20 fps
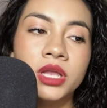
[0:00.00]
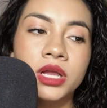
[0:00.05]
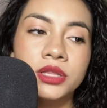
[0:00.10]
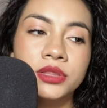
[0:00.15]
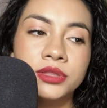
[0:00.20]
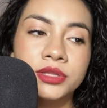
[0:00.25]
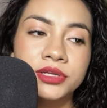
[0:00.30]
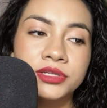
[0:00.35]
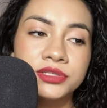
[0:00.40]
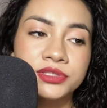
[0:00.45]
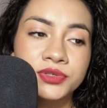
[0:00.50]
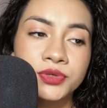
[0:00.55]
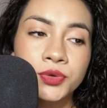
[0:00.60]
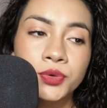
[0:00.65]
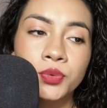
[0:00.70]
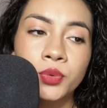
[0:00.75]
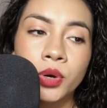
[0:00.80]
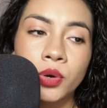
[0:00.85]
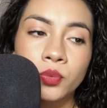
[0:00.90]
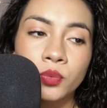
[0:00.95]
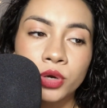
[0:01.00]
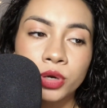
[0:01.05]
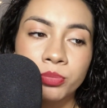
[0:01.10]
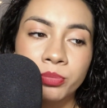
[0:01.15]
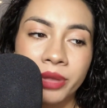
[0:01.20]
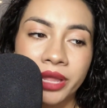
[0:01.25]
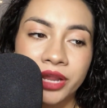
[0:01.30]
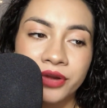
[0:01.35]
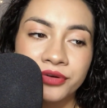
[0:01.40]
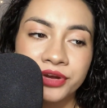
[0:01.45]
The two were
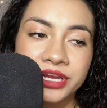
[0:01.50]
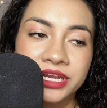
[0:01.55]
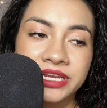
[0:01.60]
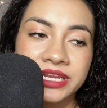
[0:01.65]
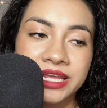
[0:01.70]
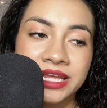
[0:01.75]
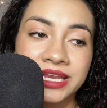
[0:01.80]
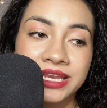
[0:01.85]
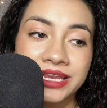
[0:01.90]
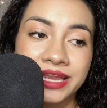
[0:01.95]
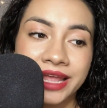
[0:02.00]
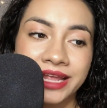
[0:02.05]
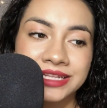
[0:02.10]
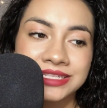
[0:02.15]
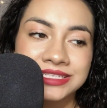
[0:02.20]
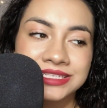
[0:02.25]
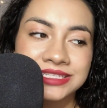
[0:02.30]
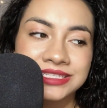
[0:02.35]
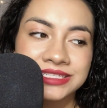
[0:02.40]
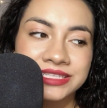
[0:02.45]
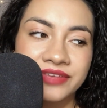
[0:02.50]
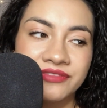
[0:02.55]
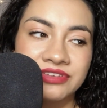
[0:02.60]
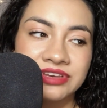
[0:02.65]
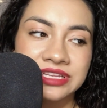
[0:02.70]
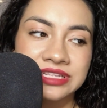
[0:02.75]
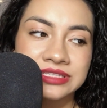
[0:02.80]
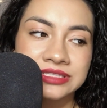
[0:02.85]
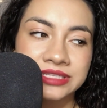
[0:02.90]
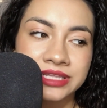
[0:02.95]
married in
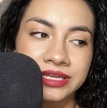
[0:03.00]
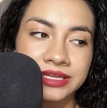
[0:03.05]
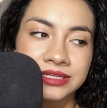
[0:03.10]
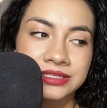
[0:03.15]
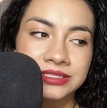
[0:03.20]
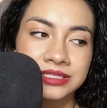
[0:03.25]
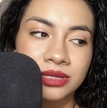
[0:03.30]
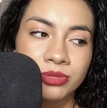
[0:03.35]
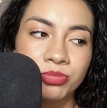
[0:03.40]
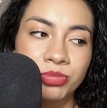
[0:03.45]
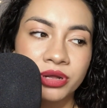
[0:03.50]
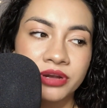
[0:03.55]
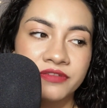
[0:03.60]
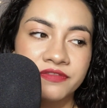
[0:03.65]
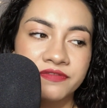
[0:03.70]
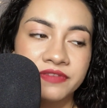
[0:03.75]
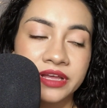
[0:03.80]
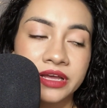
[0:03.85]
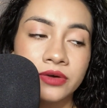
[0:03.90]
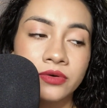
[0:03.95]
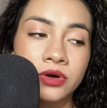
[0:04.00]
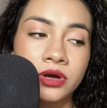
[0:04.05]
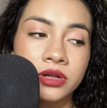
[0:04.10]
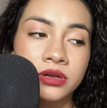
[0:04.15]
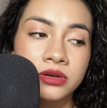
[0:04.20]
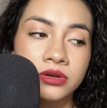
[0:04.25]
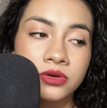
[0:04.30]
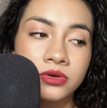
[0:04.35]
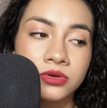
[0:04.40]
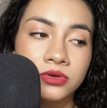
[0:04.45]
1976, but Fell
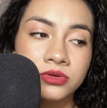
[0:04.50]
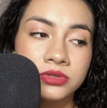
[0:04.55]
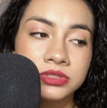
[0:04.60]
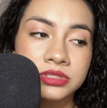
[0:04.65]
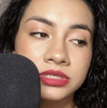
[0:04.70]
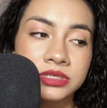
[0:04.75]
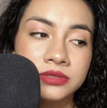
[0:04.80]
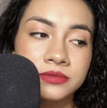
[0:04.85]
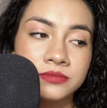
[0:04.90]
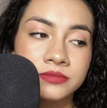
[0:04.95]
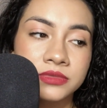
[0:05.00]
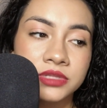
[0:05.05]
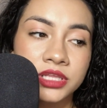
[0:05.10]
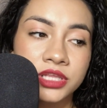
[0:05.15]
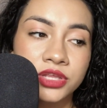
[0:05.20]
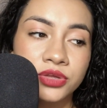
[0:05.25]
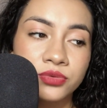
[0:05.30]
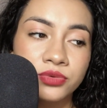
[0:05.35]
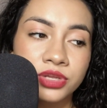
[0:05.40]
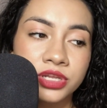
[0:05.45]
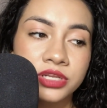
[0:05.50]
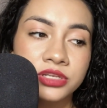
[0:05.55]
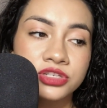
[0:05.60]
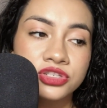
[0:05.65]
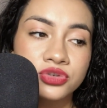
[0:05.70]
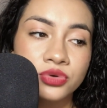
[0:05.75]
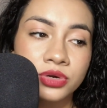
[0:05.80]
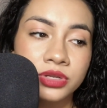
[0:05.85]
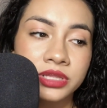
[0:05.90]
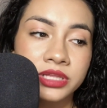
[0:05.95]
annulled the union
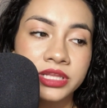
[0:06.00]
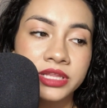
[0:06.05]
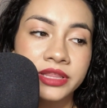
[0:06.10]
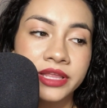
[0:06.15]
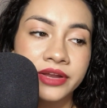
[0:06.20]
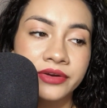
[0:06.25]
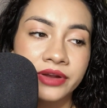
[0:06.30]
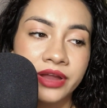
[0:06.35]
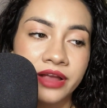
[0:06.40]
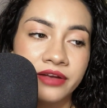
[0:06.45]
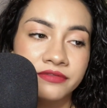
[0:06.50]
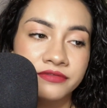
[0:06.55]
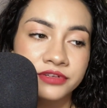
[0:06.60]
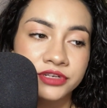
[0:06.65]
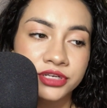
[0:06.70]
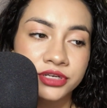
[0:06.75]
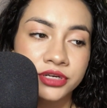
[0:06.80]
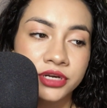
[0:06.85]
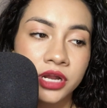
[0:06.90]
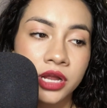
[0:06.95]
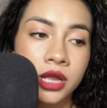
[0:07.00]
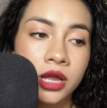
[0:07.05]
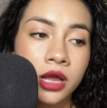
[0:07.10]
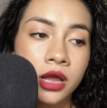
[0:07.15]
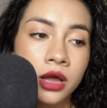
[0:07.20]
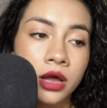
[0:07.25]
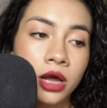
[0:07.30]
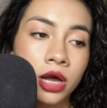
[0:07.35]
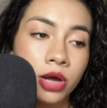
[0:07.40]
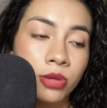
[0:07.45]
shortly thereafter,
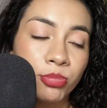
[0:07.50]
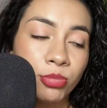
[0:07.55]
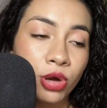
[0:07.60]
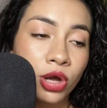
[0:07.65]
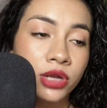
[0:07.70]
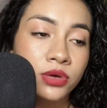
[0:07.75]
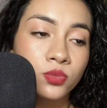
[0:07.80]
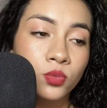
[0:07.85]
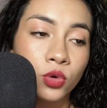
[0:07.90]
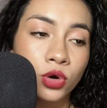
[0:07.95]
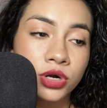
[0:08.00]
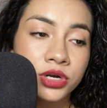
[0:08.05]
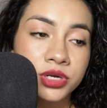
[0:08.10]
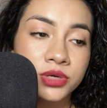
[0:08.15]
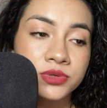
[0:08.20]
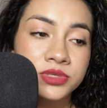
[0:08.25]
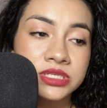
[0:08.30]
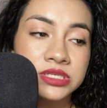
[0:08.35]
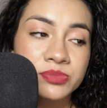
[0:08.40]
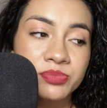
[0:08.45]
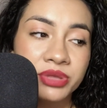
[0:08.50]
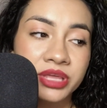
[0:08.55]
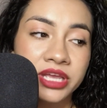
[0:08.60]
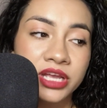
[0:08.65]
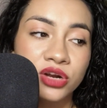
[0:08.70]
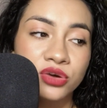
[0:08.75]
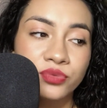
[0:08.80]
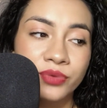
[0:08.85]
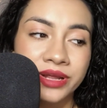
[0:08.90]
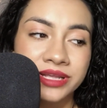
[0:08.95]
upon Wuornos being
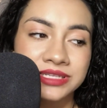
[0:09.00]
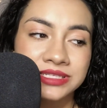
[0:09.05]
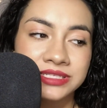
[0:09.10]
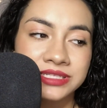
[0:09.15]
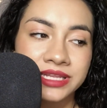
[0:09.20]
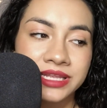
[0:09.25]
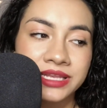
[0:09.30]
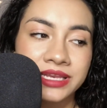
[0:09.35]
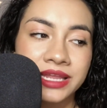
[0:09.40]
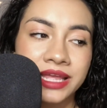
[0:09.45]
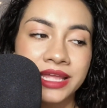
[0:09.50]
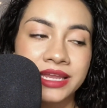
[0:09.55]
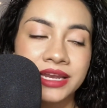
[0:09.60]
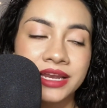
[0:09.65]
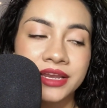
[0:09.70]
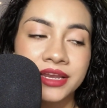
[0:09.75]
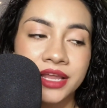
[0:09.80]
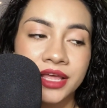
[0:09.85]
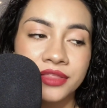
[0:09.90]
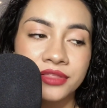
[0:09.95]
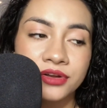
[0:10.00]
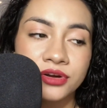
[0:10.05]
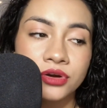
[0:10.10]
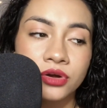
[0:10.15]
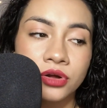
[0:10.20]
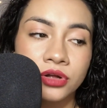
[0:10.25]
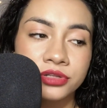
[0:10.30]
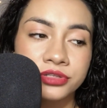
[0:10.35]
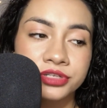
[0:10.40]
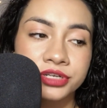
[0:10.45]
arrested in another
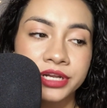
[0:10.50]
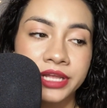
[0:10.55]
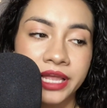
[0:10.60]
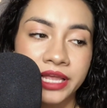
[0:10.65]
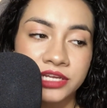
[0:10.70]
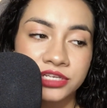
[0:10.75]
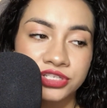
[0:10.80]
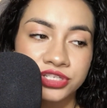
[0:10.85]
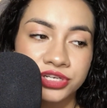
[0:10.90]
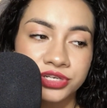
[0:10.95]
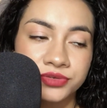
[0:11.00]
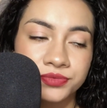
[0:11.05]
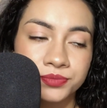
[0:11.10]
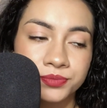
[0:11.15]
altercation.